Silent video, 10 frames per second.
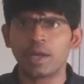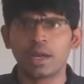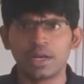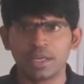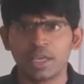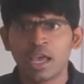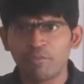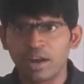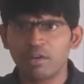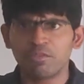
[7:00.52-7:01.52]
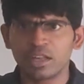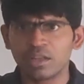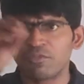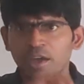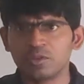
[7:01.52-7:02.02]
priority. Whenever
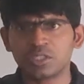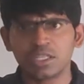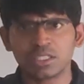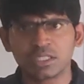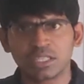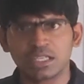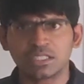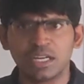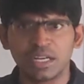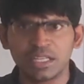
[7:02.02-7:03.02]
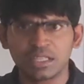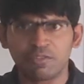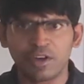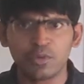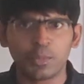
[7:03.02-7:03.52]
the 5 stations are sending
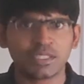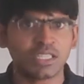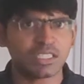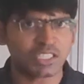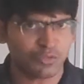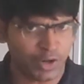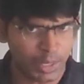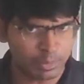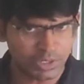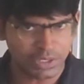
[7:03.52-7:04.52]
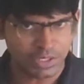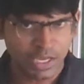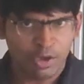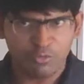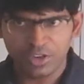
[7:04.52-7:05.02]
the 5 messages frames,
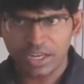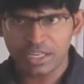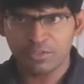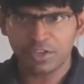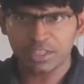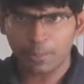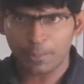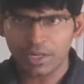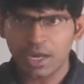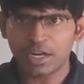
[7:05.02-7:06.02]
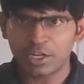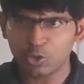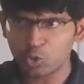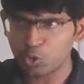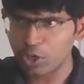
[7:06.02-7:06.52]
we are giving the
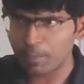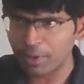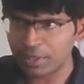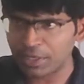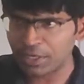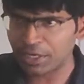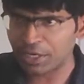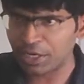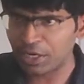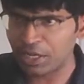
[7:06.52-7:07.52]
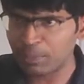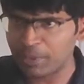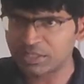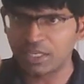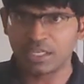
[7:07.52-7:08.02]
priority to a particular
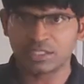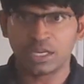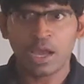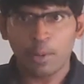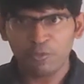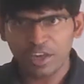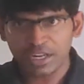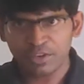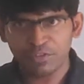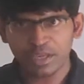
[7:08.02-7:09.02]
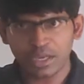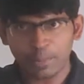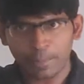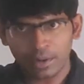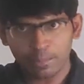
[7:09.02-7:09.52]
message. We are giving
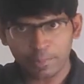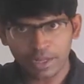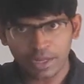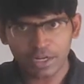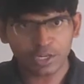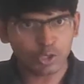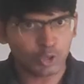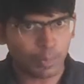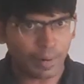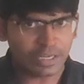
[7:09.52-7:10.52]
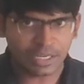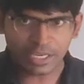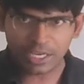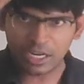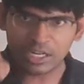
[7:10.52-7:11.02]
a priority to a
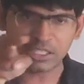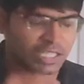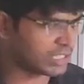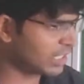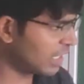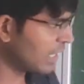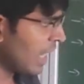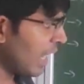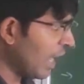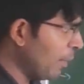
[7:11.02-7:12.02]
particular station